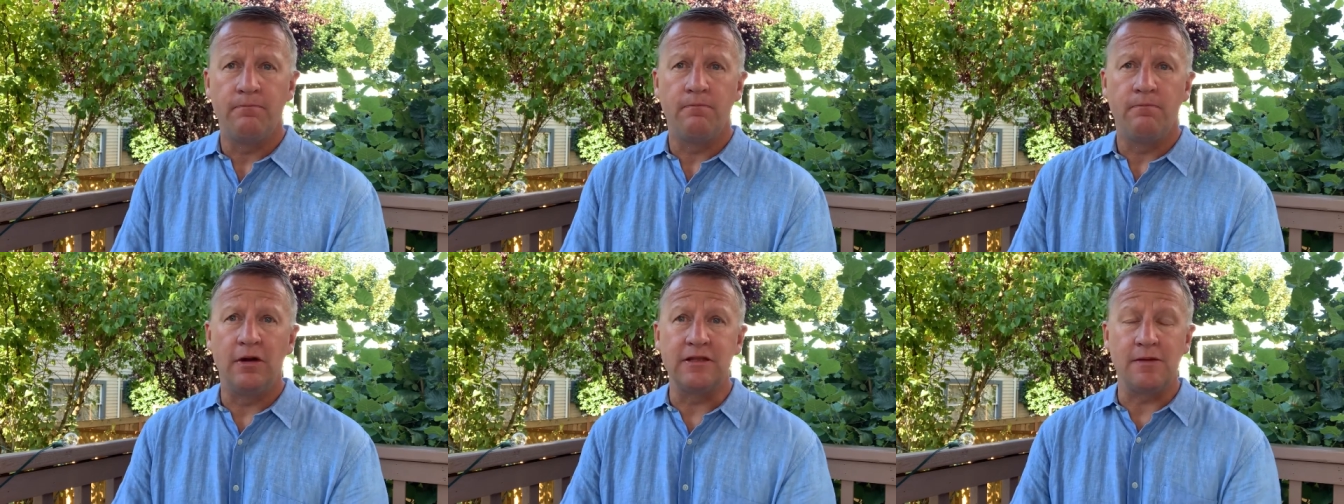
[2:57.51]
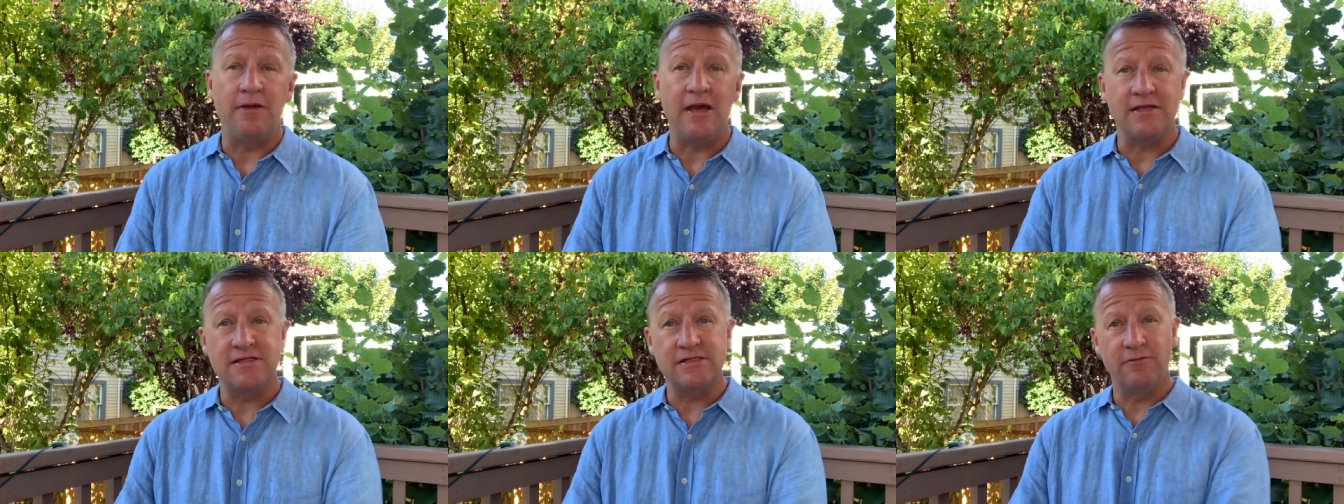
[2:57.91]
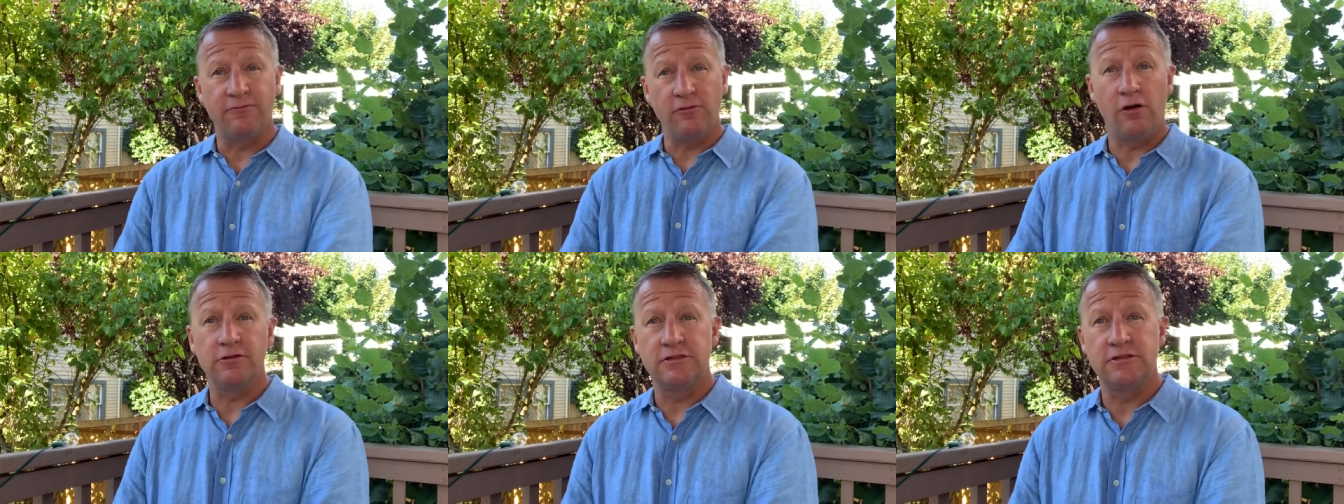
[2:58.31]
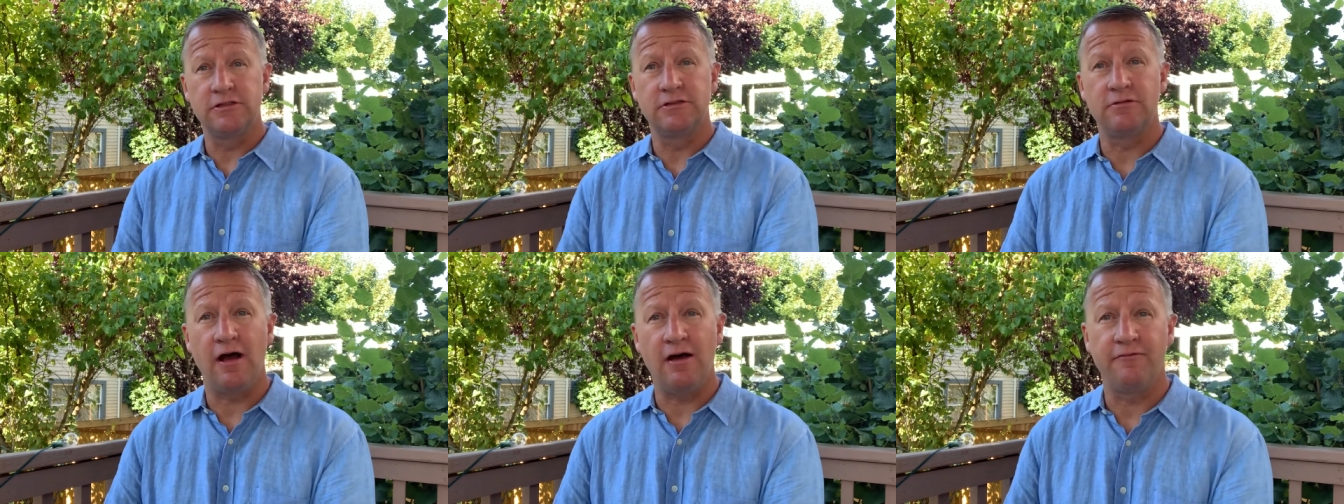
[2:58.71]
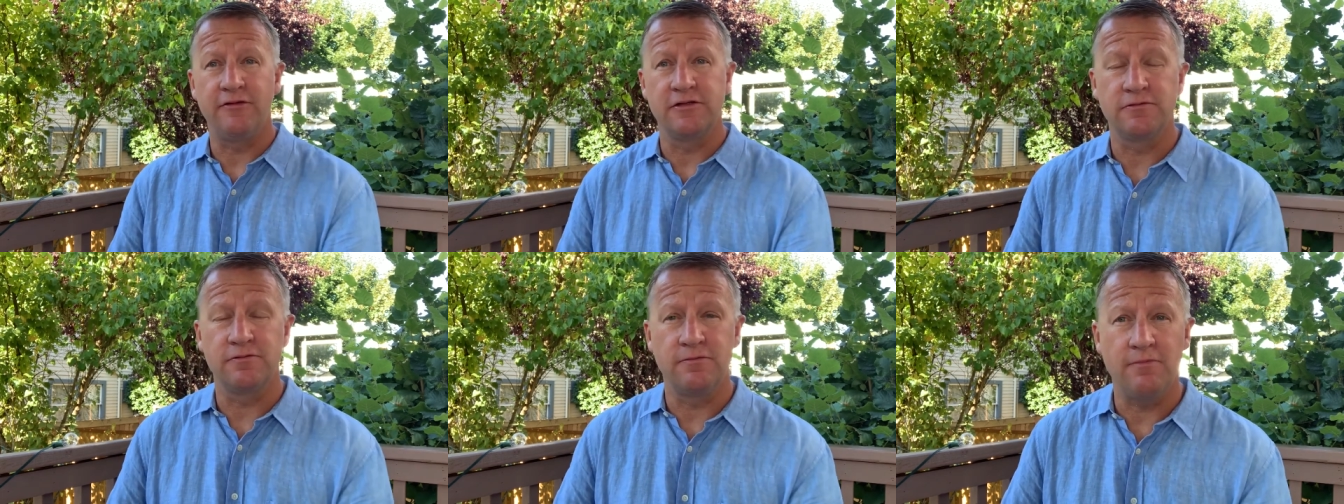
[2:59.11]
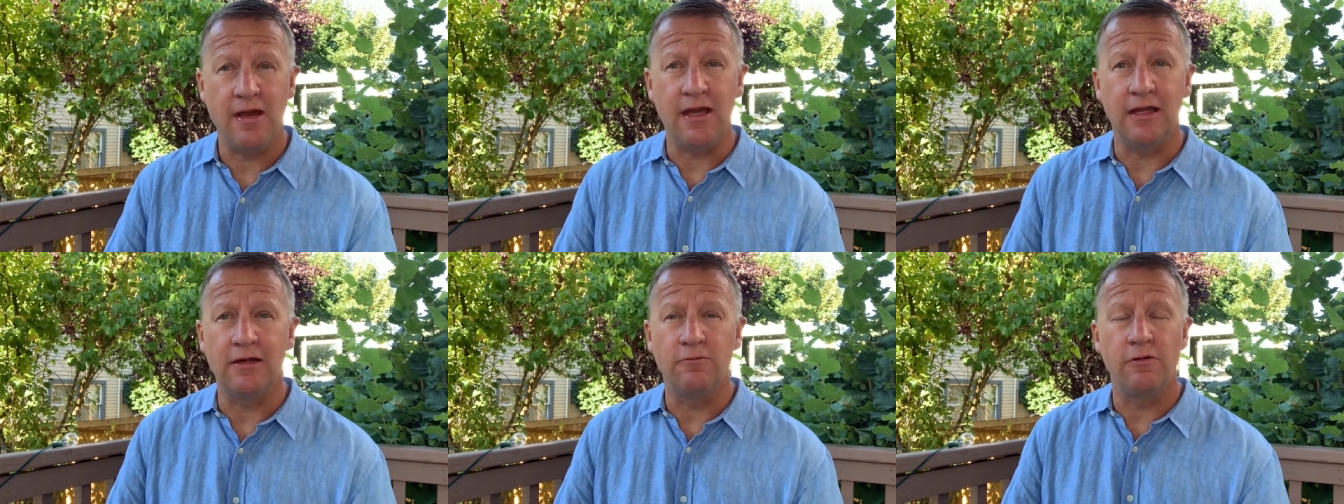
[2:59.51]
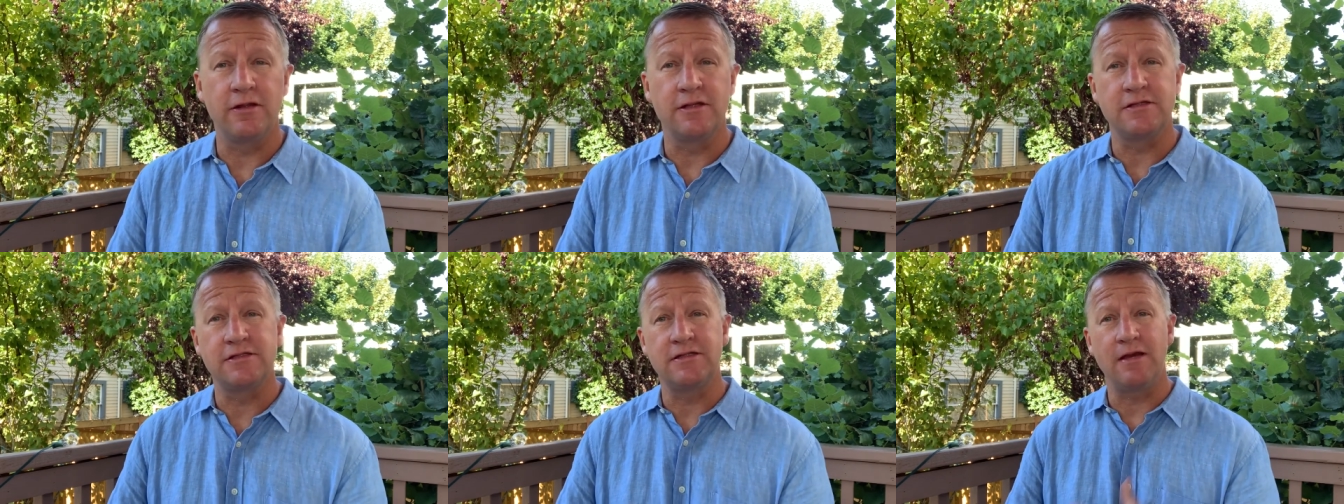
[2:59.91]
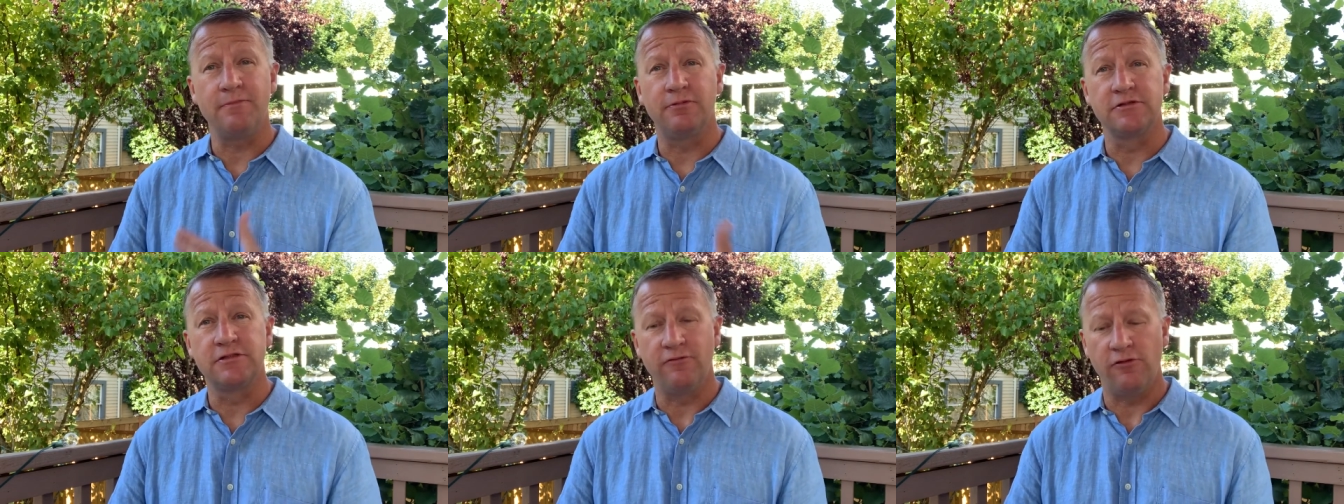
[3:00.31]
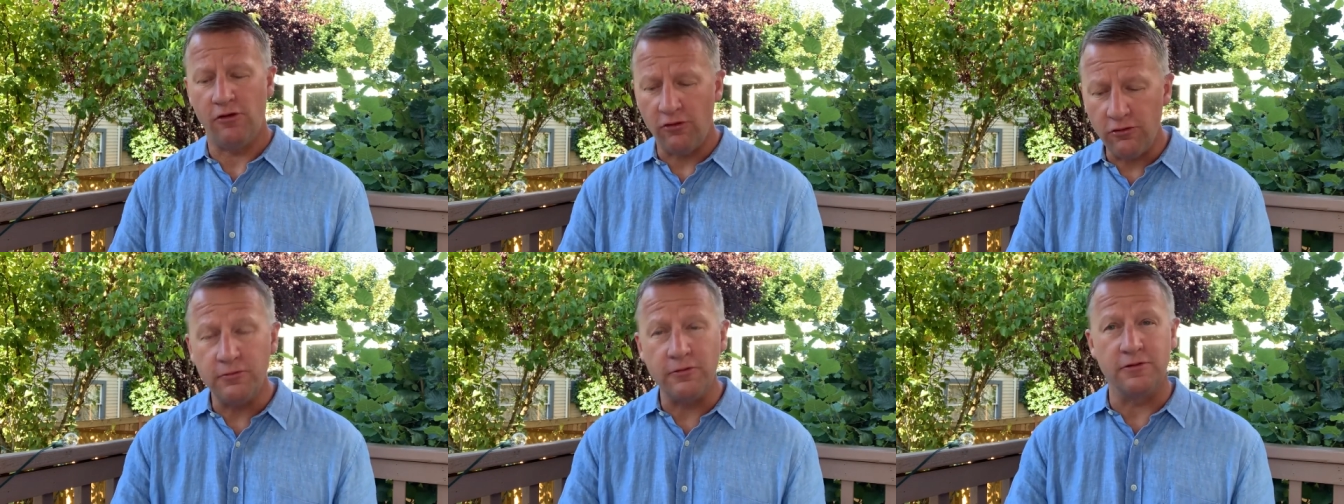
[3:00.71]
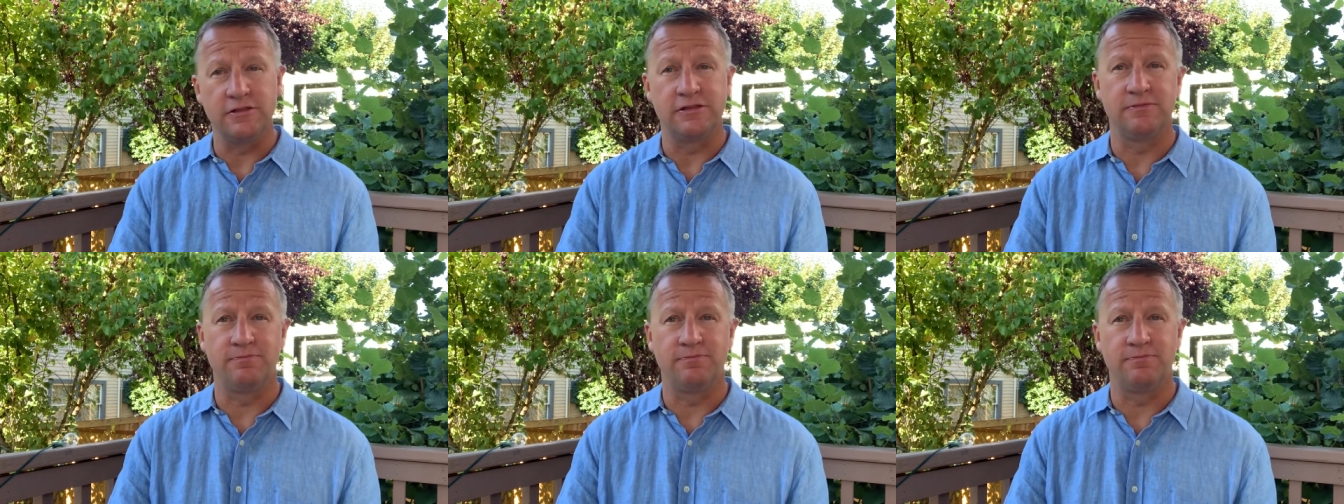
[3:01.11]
But the basis of Walsh's offense remained, and one of the staples of Holmgren's